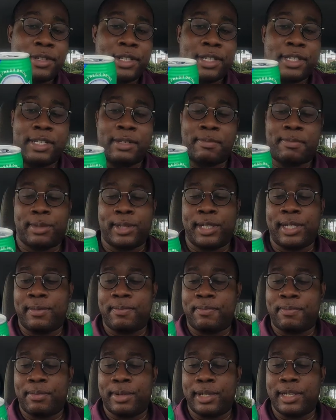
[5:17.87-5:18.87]
This is a pretty
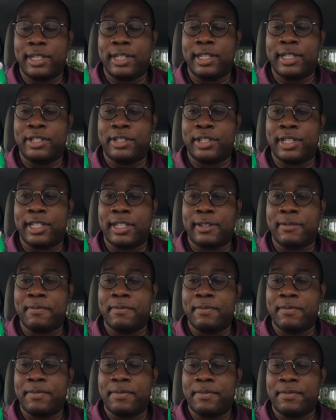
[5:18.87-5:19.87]
pretty good drink.
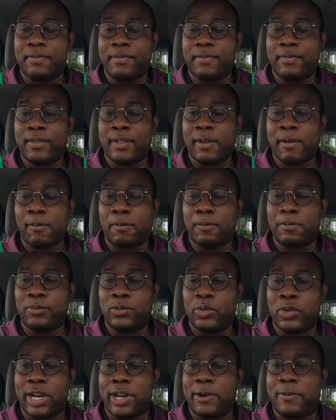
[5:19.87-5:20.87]

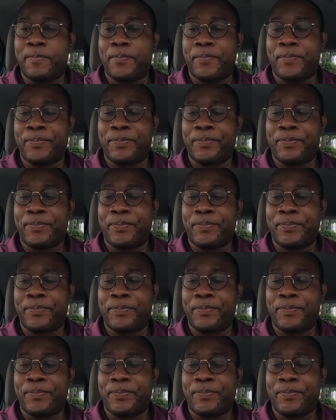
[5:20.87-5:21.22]
Wow.